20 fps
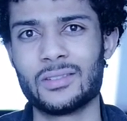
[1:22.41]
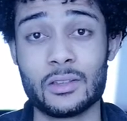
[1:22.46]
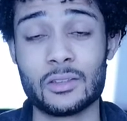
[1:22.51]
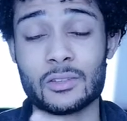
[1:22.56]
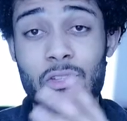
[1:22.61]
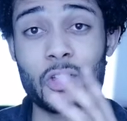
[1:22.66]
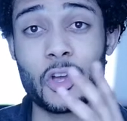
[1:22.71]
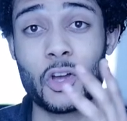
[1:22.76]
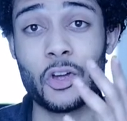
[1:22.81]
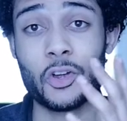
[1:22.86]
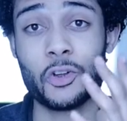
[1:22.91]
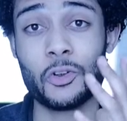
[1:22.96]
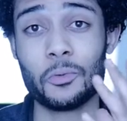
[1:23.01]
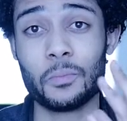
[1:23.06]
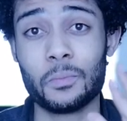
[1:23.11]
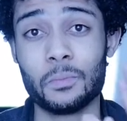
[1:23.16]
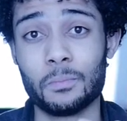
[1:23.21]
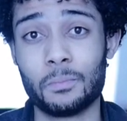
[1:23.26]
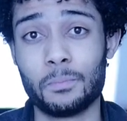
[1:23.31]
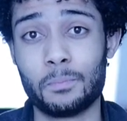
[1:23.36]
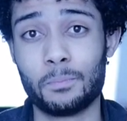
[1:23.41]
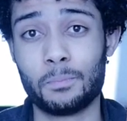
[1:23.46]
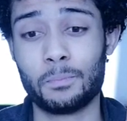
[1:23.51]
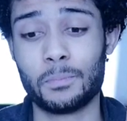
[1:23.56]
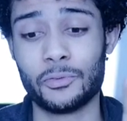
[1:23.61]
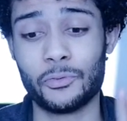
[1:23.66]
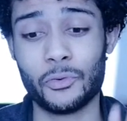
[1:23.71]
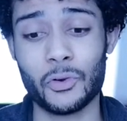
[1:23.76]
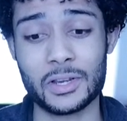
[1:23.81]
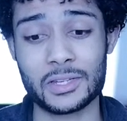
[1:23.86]
So
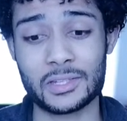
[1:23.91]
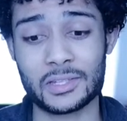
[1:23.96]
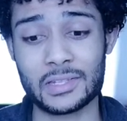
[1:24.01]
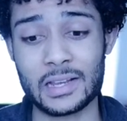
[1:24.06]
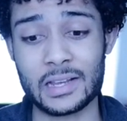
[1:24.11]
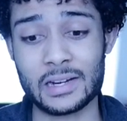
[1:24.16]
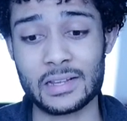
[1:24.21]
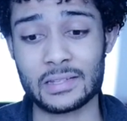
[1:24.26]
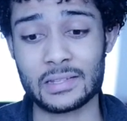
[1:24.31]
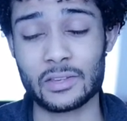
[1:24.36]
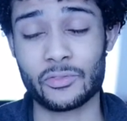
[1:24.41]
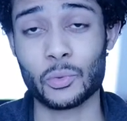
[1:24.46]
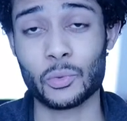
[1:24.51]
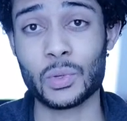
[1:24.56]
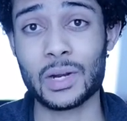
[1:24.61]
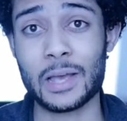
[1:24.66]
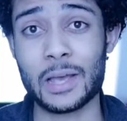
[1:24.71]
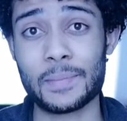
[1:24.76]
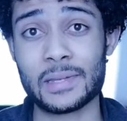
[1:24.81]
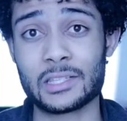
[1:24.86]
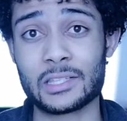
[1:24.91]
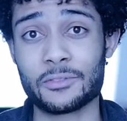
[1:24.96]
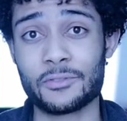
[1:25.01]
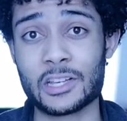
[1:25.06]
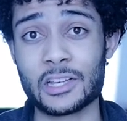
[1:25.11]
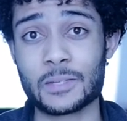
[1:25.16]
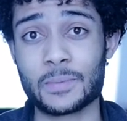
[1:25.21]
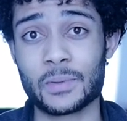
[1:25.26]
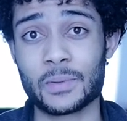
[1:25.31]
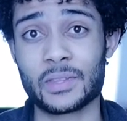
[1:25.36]
before I say this, if you want to add me to
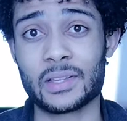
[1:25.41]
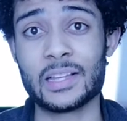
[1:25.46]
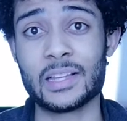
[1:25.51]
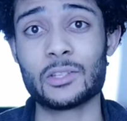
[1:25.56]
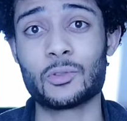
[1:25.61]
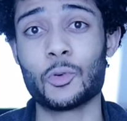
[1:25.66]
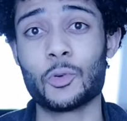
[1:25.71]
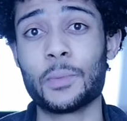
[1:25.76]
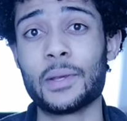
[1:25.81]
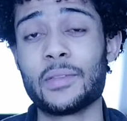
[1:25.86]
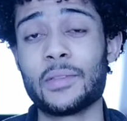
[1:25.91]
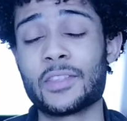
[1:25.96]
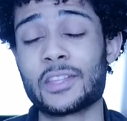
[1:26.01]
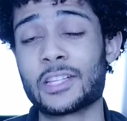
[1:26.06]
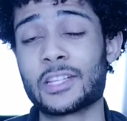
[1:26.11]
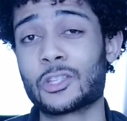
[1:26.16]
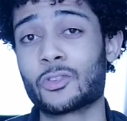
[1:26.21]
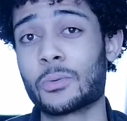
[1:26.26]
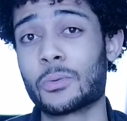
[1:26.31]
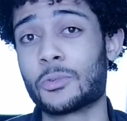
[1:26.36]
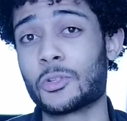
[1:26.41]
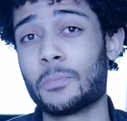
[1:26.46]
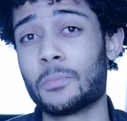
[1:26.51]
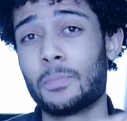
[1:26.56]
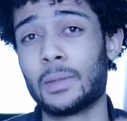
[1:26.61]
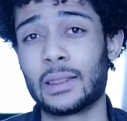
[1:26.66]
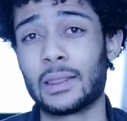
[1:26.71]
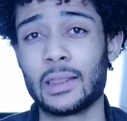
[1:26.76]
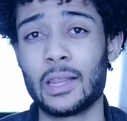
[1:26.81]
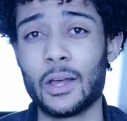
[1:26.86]
Facebook, the links will be in the description
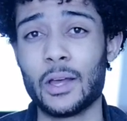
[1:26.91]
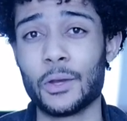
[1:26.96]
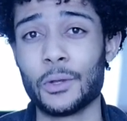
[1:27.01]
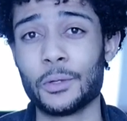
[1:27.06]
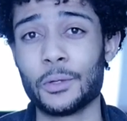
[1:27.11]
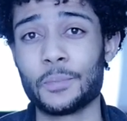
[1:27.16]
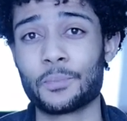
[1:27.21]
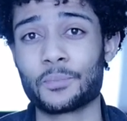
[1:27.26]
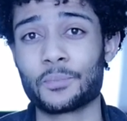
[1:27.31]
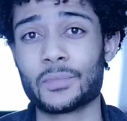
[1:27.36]
below.